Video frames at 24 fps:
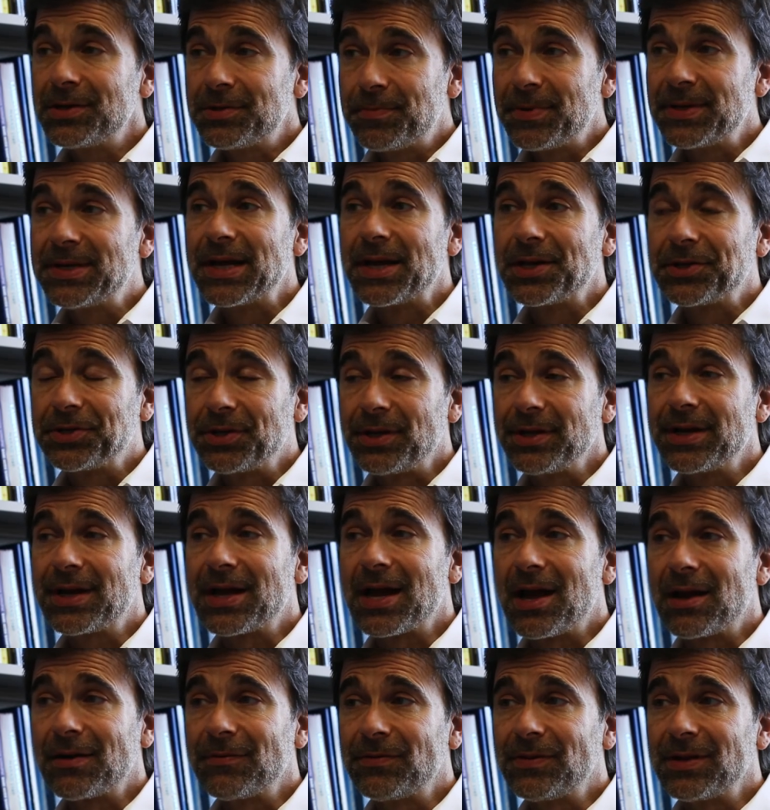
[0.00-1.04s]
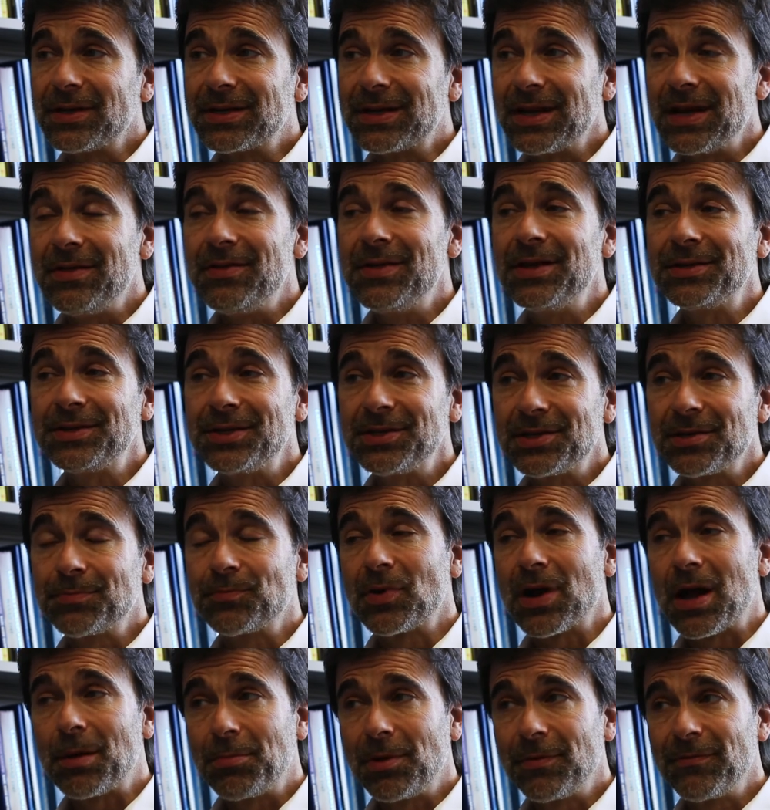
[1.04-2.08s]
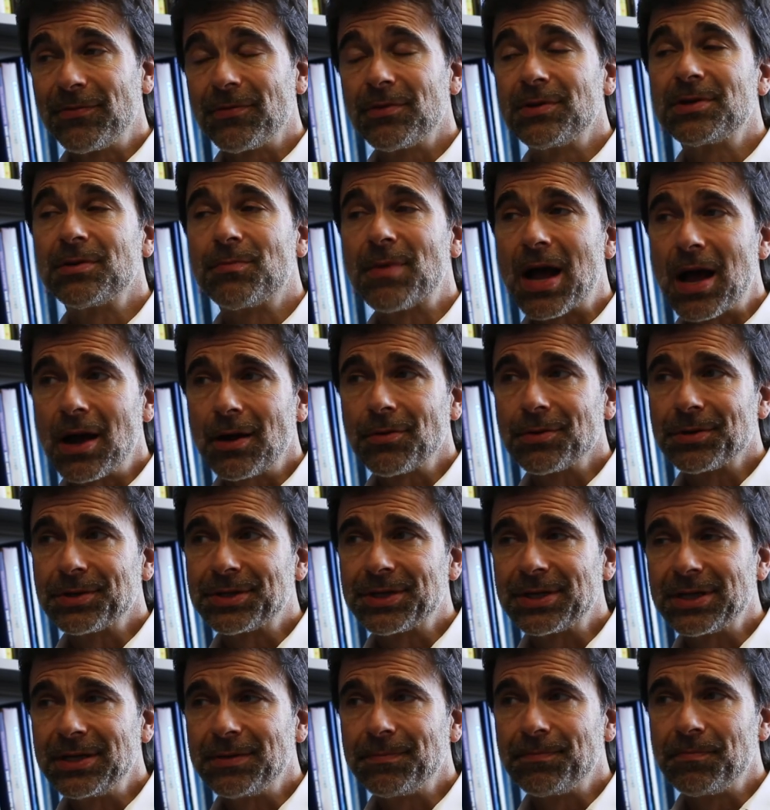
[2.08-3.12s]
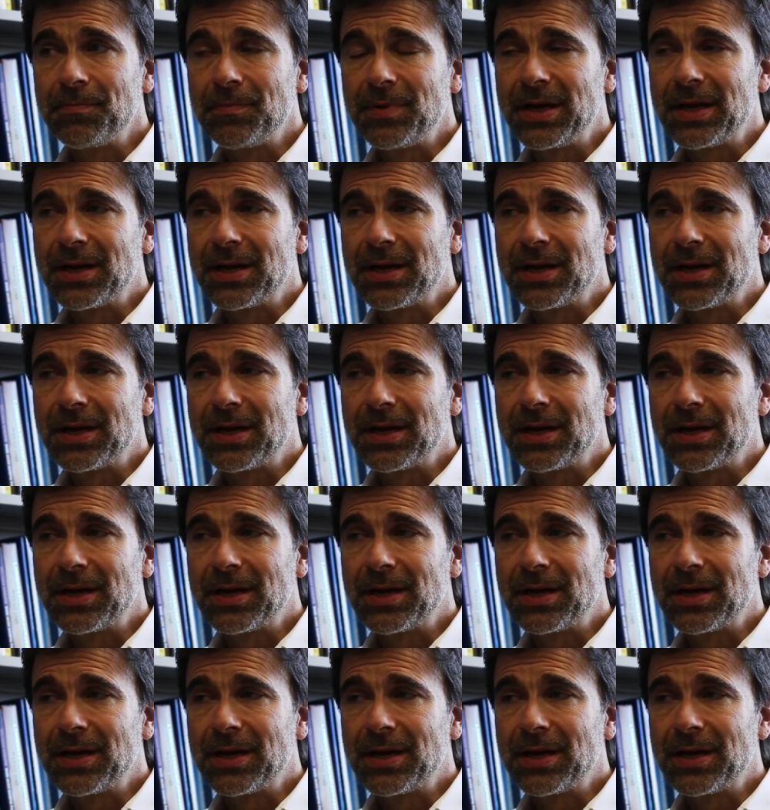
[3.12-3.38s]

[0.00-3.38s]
There is potentially a conflict, and this is a problem for a democracy,